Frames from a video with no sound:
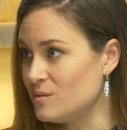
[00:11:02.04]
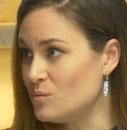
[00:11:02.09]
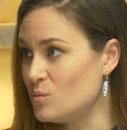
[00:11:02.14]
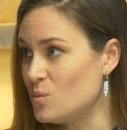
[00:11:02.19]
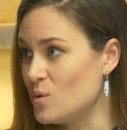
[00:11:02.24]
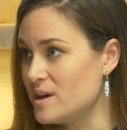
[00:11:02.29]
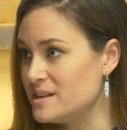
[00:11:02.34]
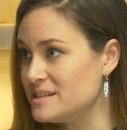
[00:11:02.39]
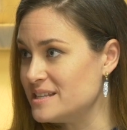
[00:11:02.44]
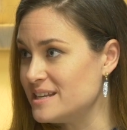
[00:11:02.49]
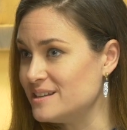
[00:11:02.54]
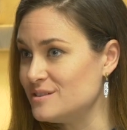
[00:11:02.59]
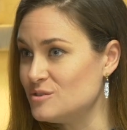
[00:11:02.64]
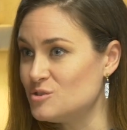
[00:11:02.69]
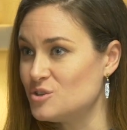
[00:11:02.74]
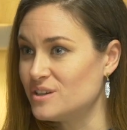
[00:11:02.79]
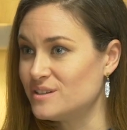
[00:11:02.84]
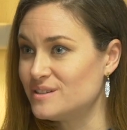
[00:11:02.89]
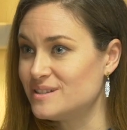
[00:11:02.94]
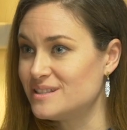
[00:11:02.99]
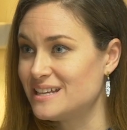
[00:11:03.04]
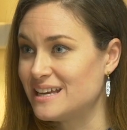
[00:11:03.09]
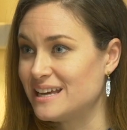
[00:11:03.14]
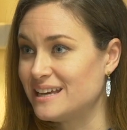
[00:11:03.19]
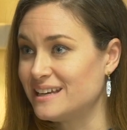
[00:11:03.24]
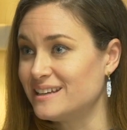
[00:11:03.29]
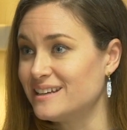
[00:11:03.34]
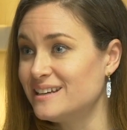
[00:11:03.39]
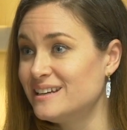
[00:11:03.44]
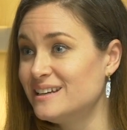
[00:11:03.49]
It wasn't just
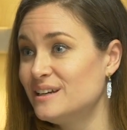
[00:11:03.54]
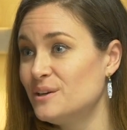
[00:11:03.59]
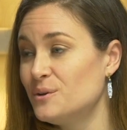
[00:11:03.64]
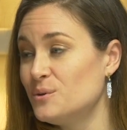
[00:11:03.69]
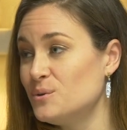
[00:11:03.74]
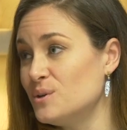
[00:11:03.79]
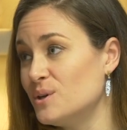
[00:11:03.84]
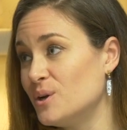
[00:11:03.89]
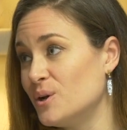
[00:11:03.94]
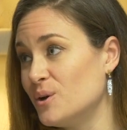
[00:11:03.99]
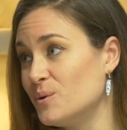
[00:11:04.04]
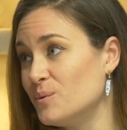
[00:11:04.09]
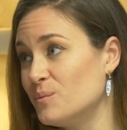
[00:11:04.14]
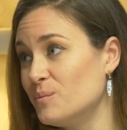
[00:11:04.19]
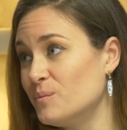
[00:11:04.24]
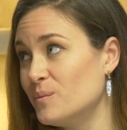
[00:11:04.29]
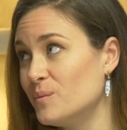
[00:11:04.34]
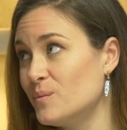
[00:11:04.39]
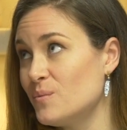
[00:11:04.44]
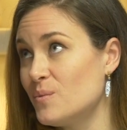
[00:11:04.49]
like, you